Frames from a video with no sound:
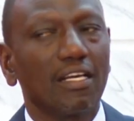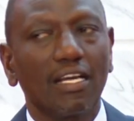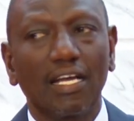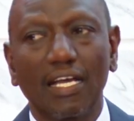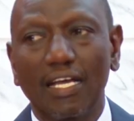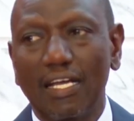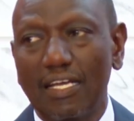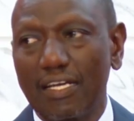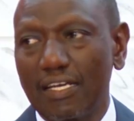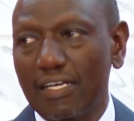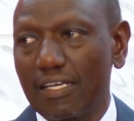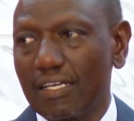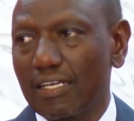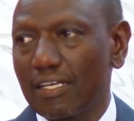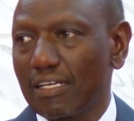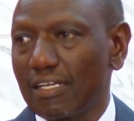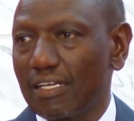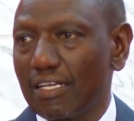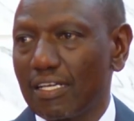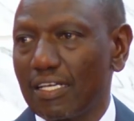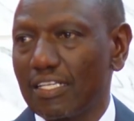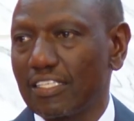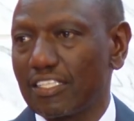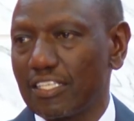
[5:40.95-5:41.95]
and
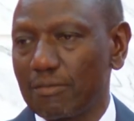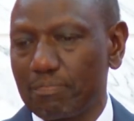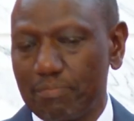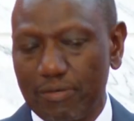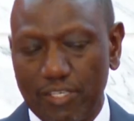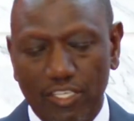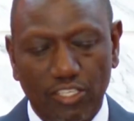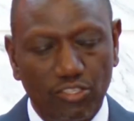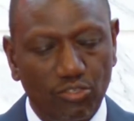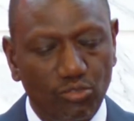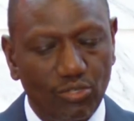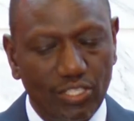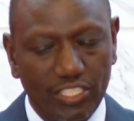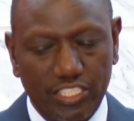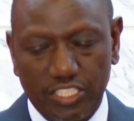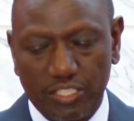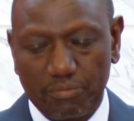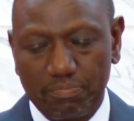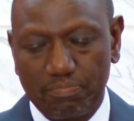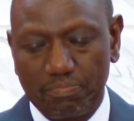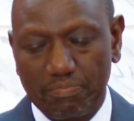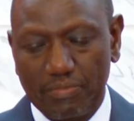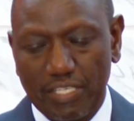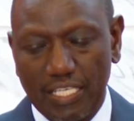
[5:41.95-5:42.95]

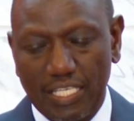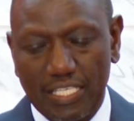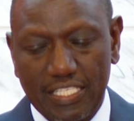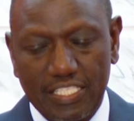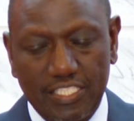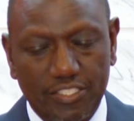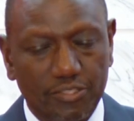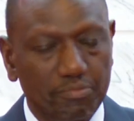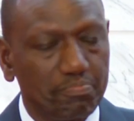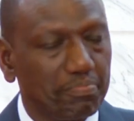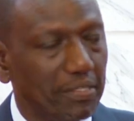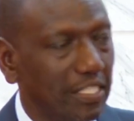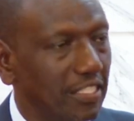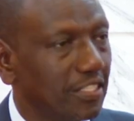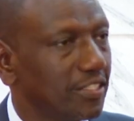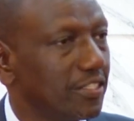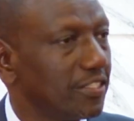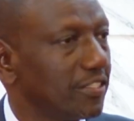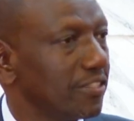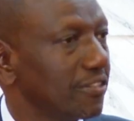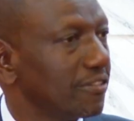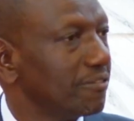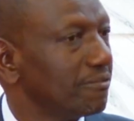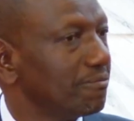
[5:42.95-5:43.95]
entrepreneurship
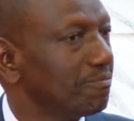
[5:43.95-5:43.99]
space.